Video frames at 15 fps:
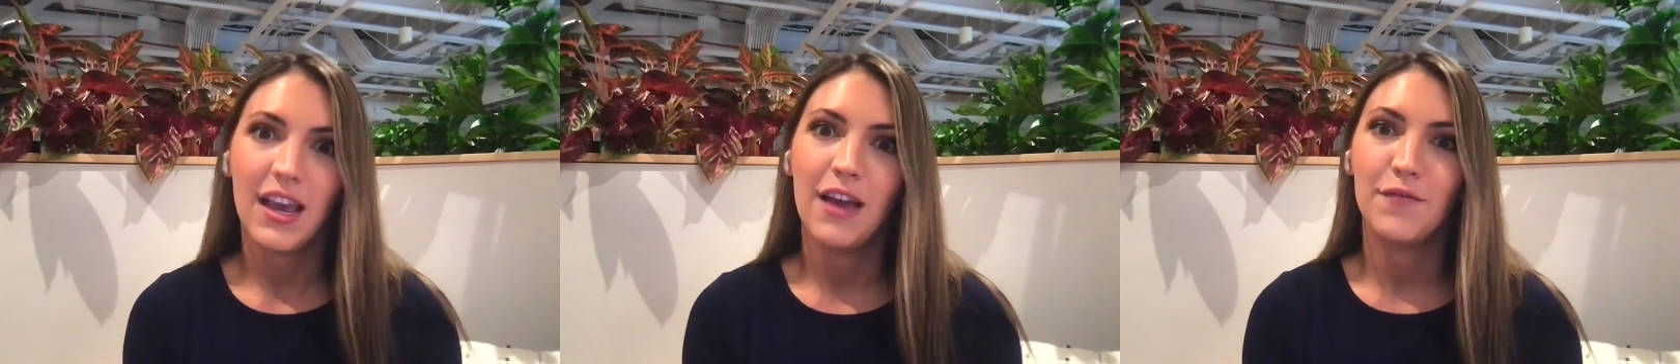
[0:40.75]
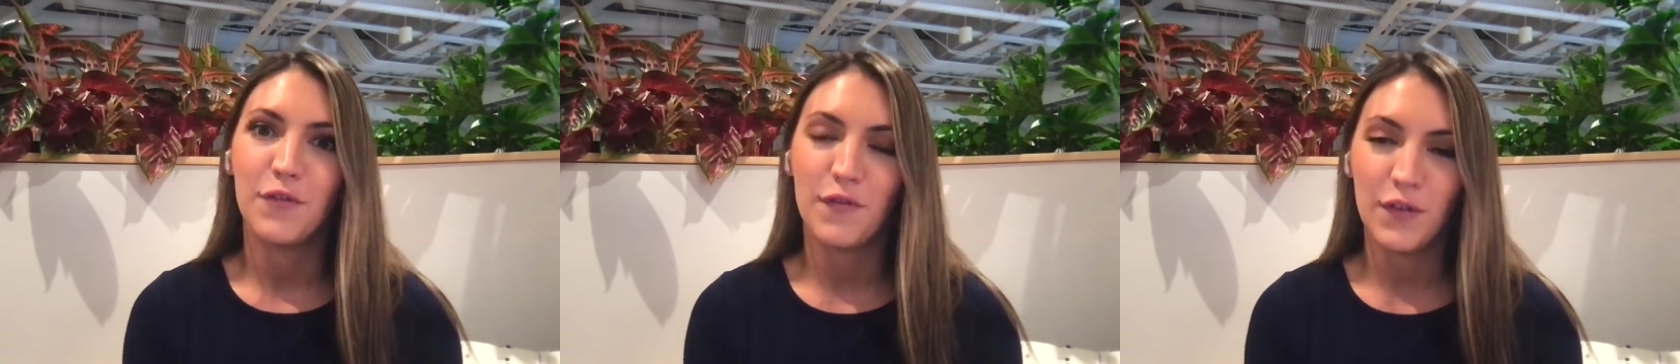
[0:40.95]

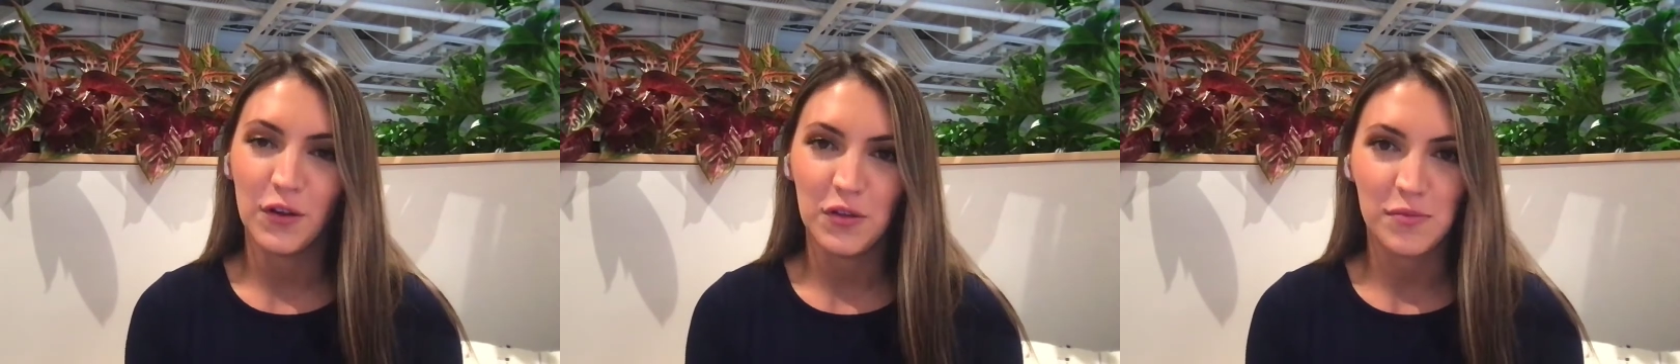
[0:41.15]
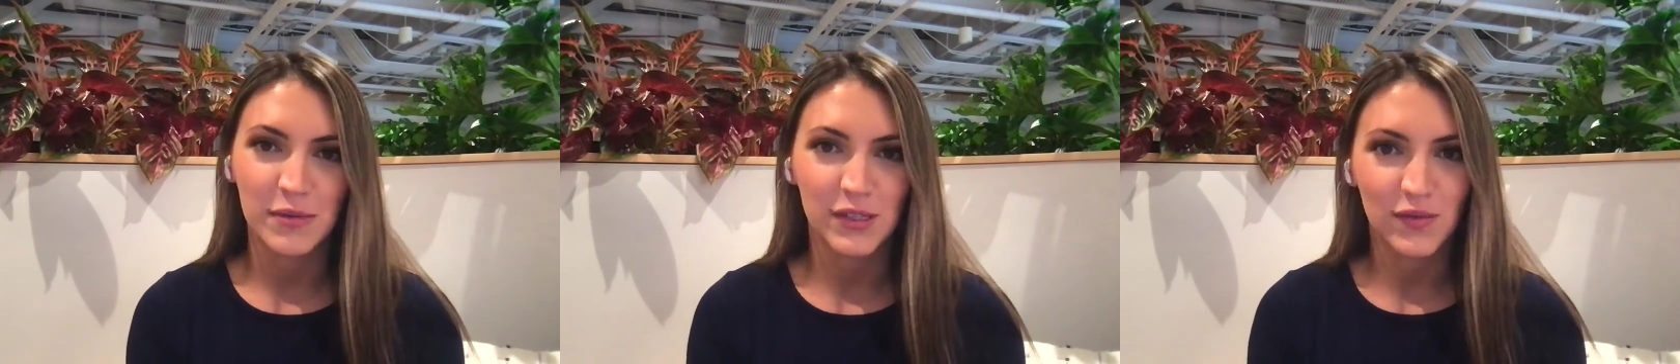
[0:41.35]
and fulfill
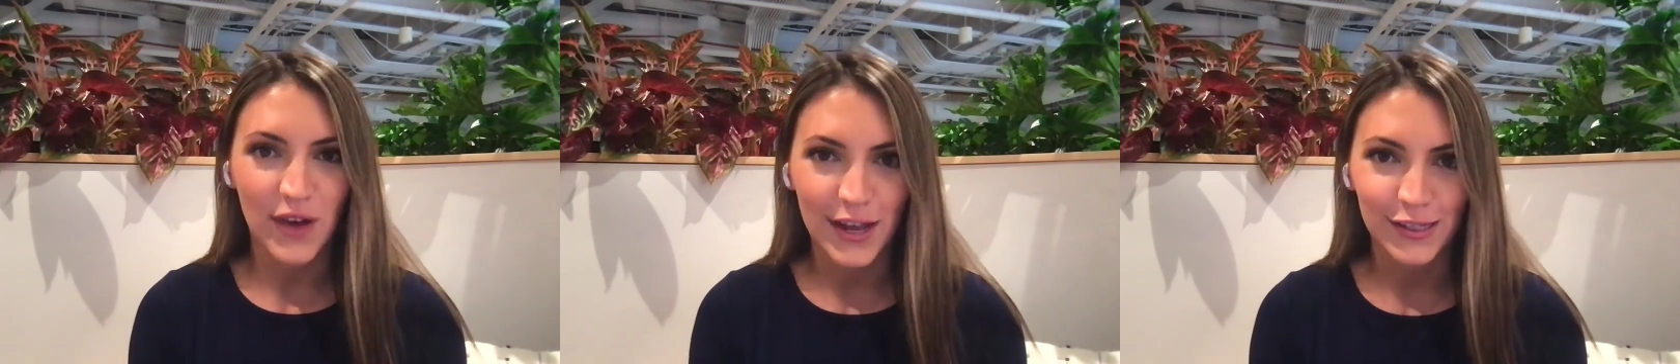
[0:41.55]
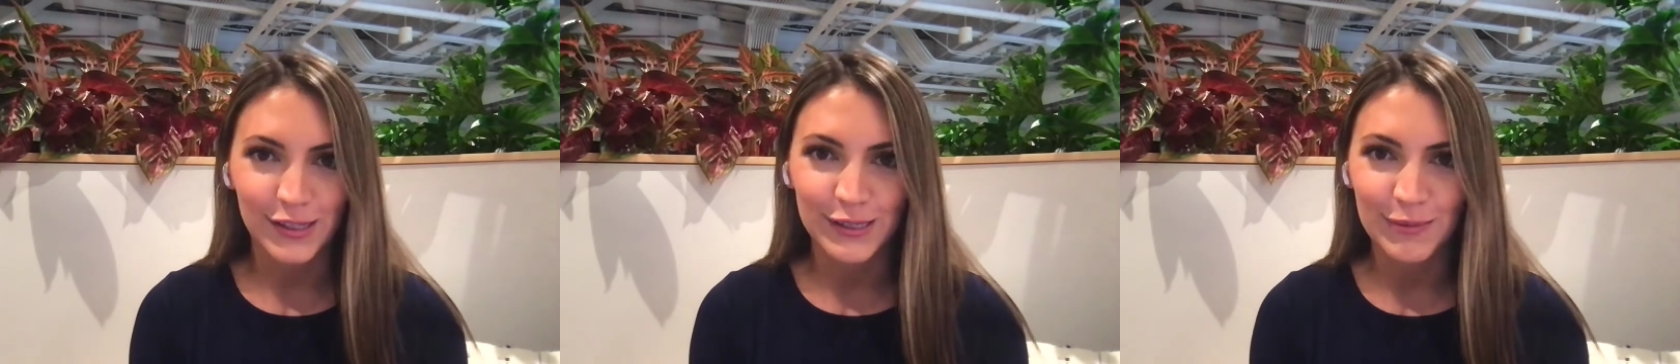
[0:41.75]
them as
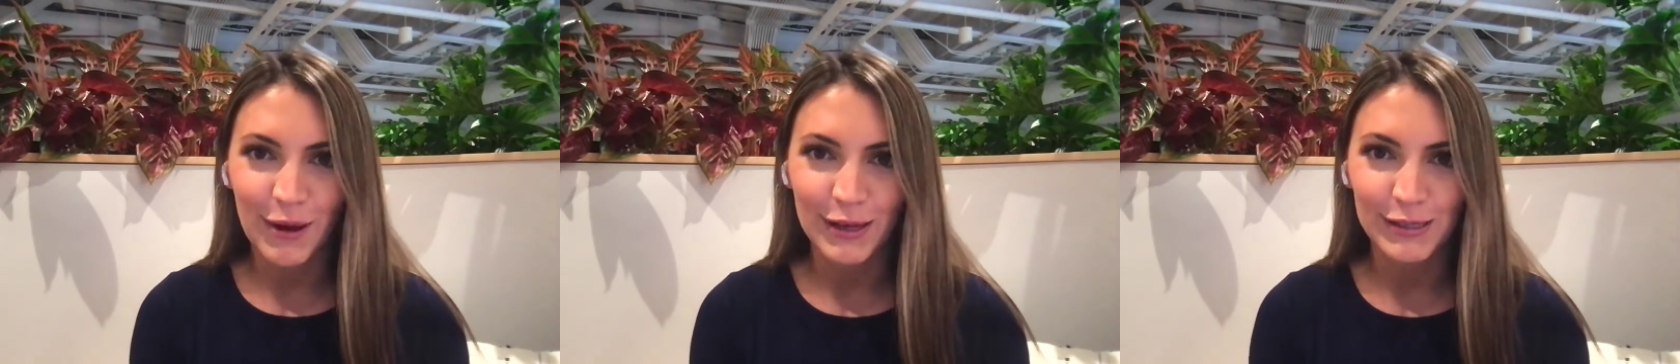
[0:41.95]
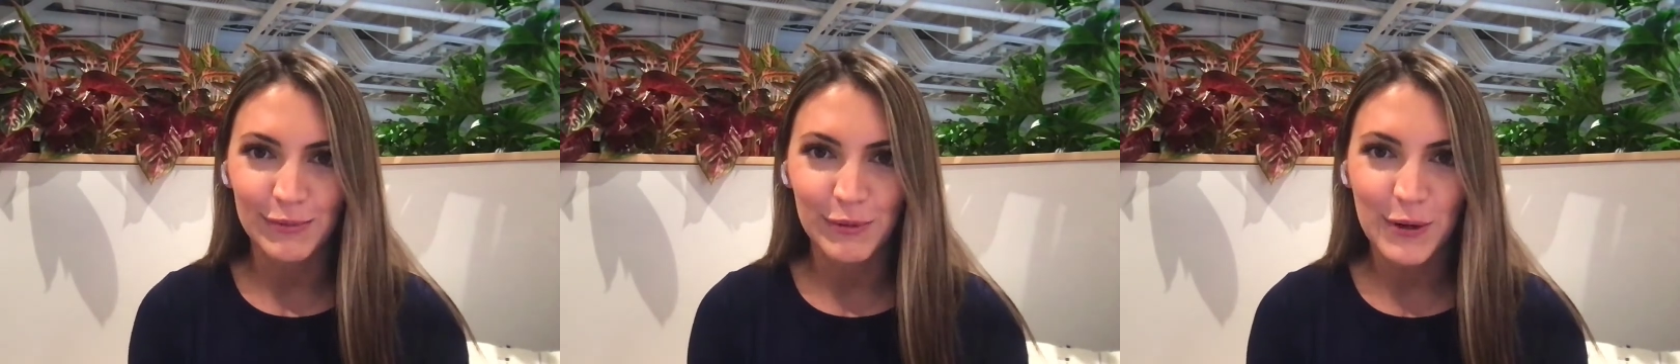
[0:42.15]
fast as
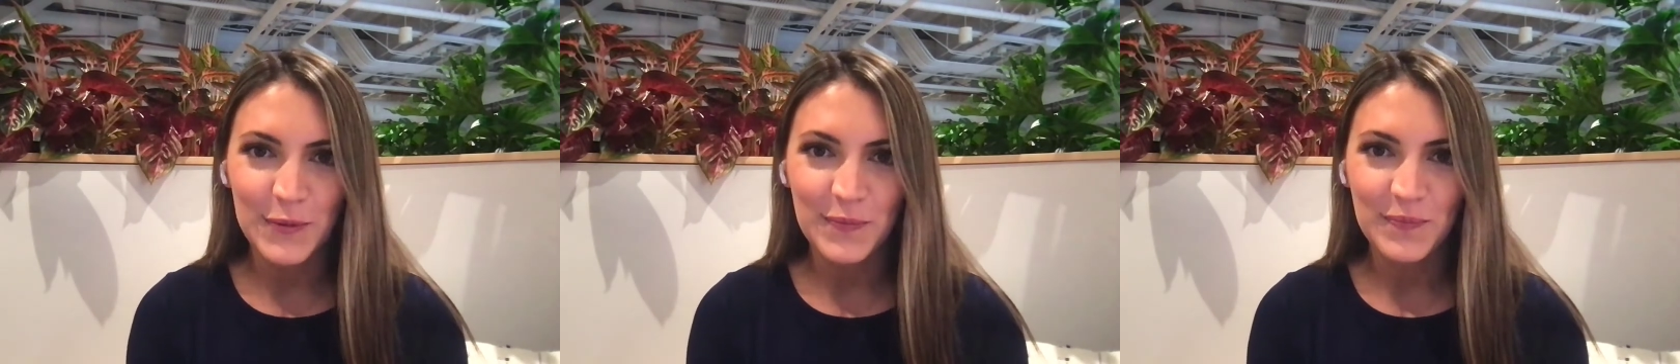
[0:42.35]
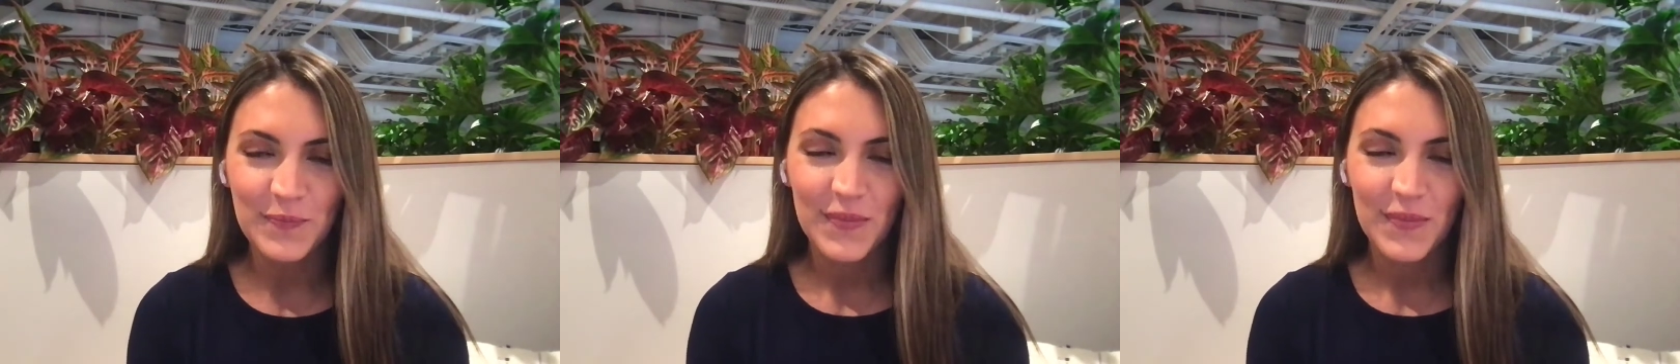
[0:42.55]
possible.